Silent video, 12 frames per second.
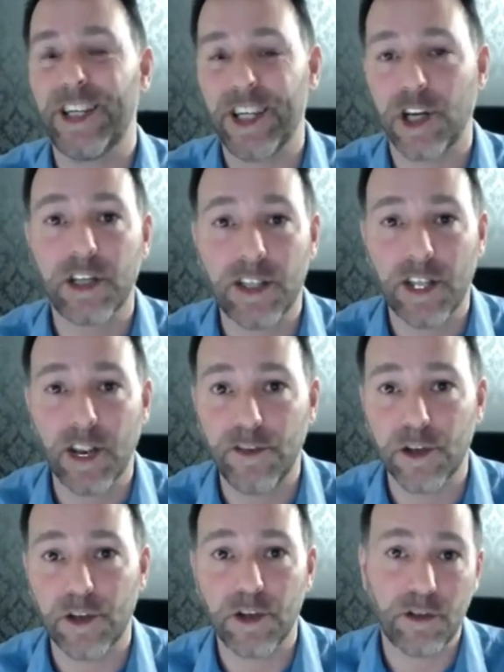kind of junk
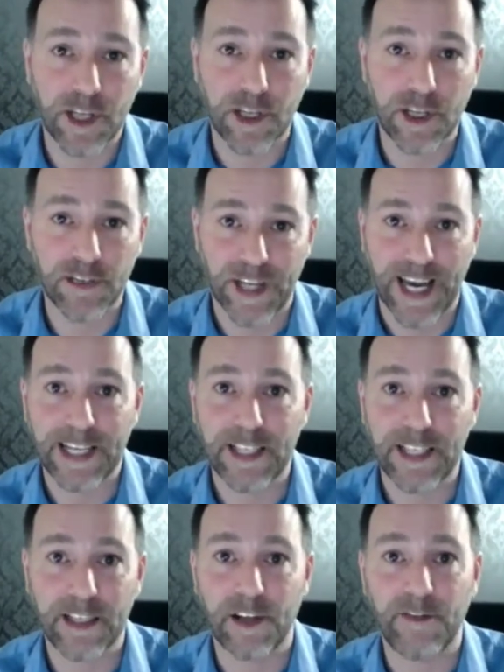stuff on Google. You get all the
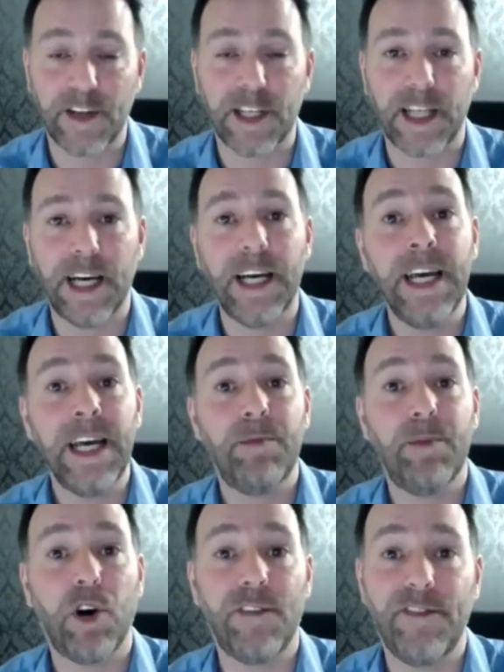ads and stuff like that.
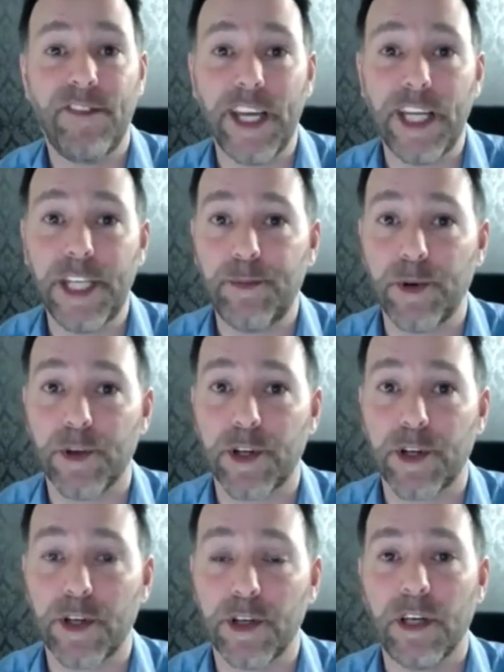But on Facebook,
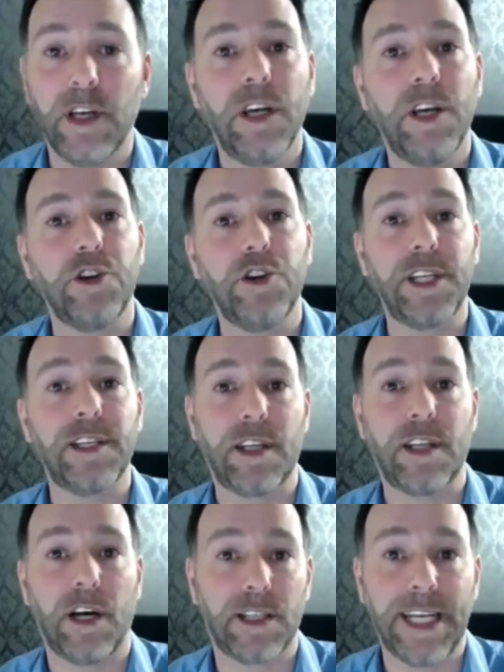you can
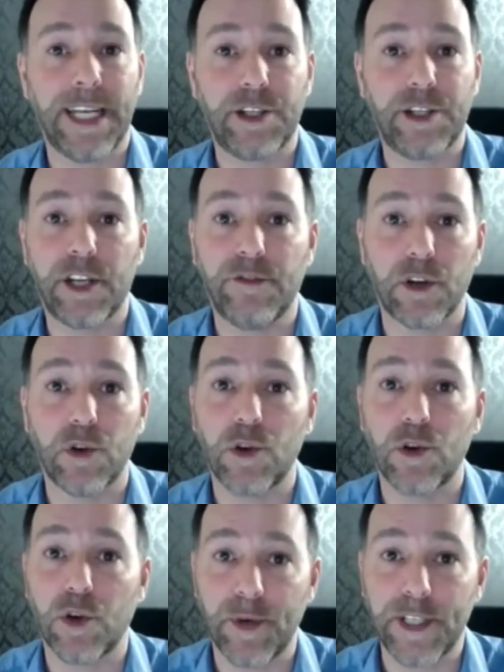start searching for
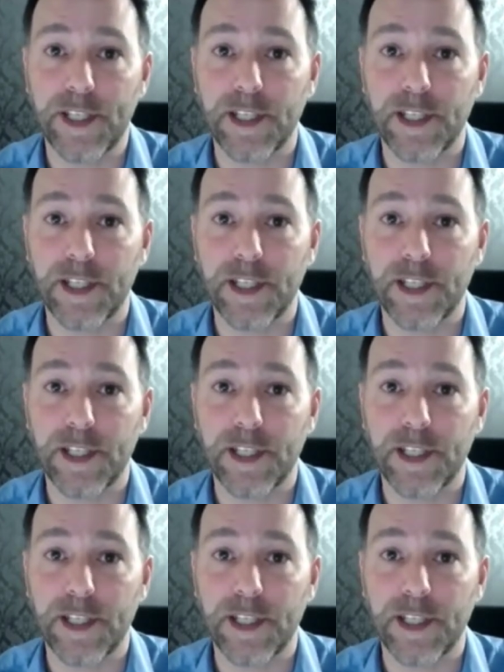local